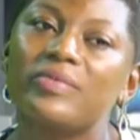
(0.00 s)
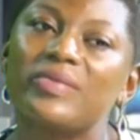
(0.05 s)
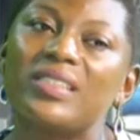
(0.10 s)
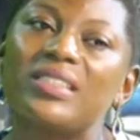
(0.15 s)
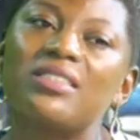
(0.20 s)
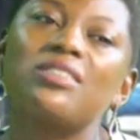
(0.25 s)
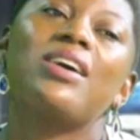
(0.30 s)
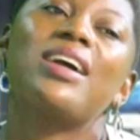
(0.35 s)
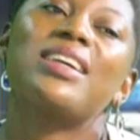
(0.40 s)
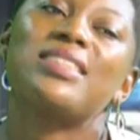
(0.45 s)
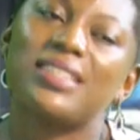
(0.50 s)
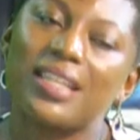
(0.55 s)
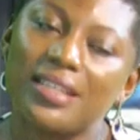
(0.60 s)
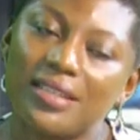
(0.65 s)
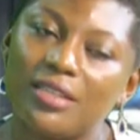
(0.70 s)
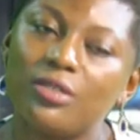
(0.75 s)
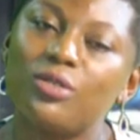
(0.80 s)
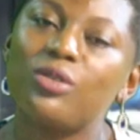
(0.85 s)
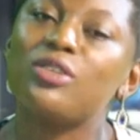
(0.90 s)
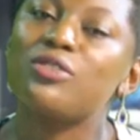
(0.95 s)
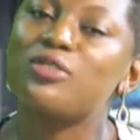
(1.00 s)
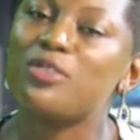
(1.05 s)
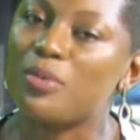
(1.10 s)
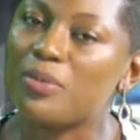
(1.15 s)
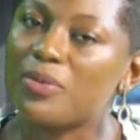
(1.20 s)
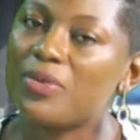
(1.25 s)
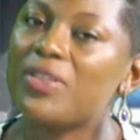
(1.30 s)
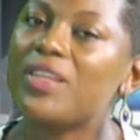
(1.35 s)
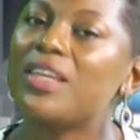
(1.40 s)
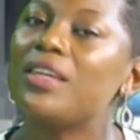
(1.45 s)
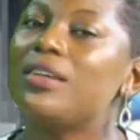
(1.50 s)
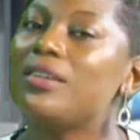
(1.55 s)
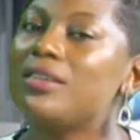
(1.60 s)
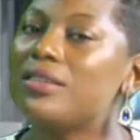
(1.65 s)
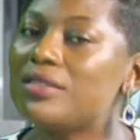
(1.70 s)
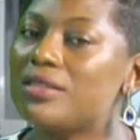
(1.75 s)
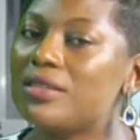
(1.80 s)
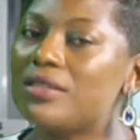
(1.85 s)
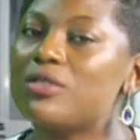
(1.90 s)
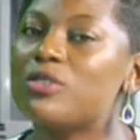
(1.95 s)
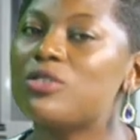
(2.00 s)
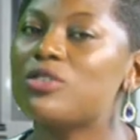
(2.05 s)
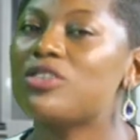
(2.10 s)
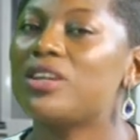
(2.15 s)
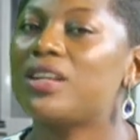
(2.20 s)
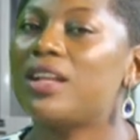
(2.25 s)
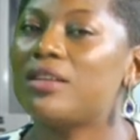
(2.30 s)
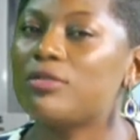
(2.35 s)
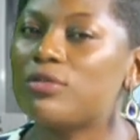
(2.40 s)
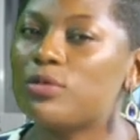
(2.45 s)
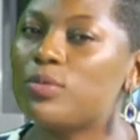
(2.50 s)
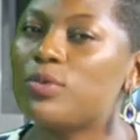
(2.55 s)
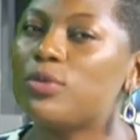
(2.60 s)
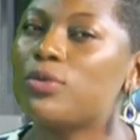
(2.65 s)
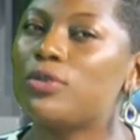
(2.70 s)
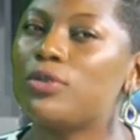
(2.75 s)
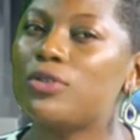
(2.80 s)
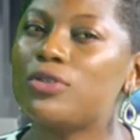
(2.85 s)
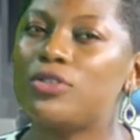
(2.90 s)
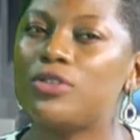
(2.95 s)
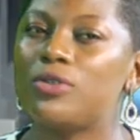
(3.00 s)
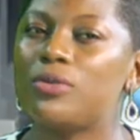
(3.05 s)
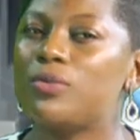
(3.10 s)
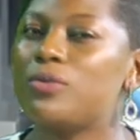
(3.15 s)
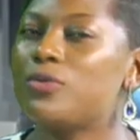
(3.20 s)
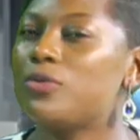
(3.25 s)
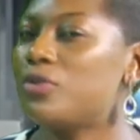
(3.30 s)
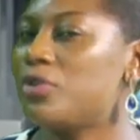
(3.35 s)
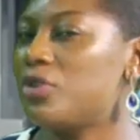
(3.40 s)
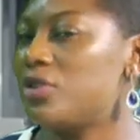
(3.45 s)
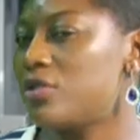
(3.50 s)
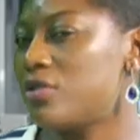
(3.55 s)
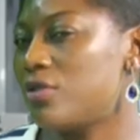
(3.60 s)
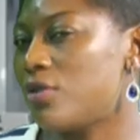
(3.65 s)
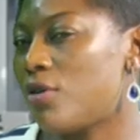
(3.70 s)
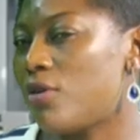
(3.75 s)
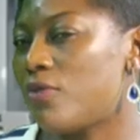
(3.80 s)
So I started doing some things in social entrepreneurship, free stuff,